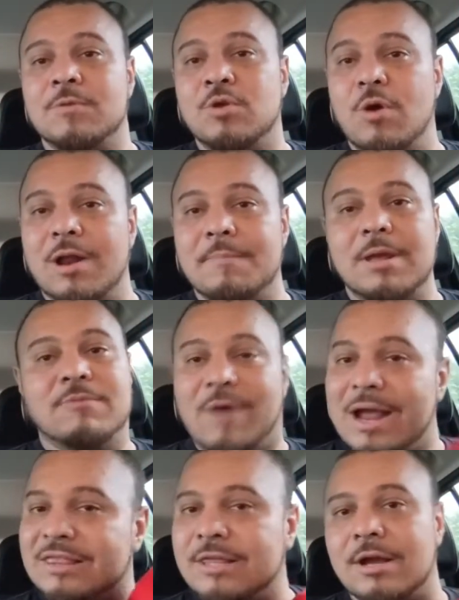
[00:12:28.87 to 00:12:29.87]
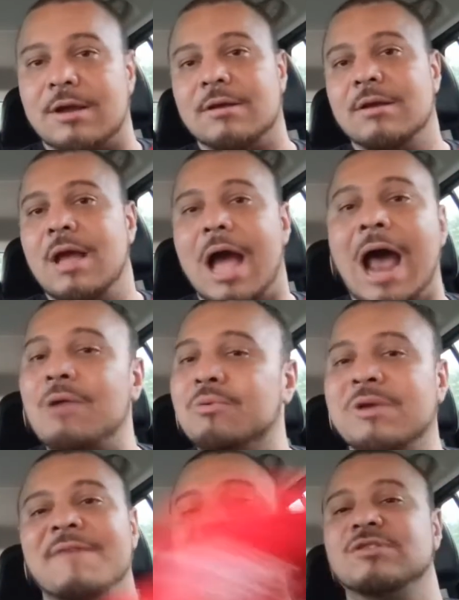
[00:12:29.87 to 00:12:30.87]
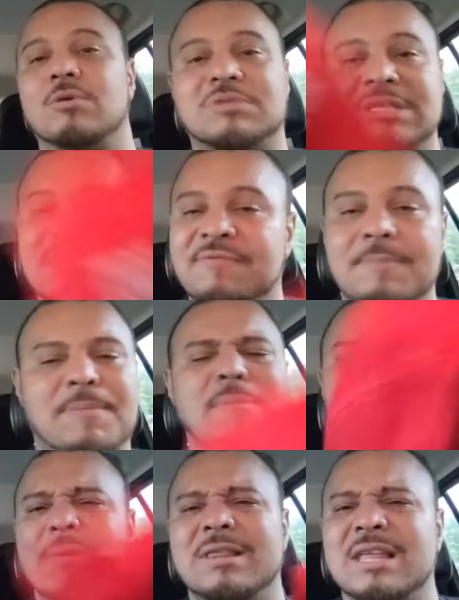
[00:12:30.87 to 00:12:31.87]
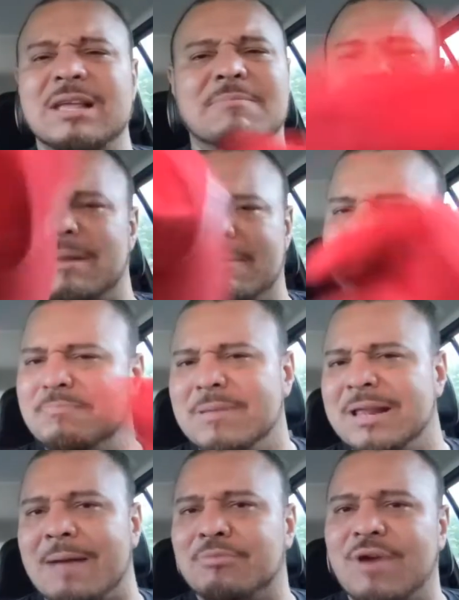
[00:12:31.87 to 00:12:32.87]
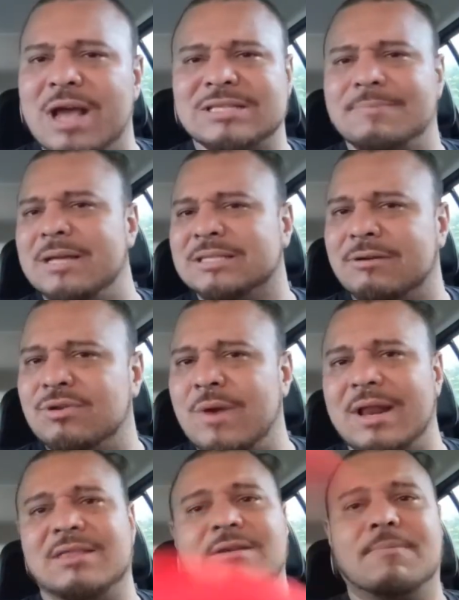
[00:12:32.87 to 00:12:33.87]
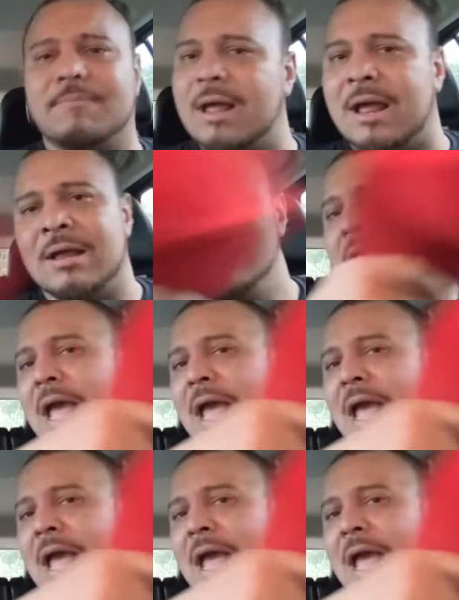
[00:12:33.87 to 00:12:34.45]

You know what I mean? Right there. I don't care if it's on TV. People be thinking, man, thinking I'm crazy, man. Tell you ain't man.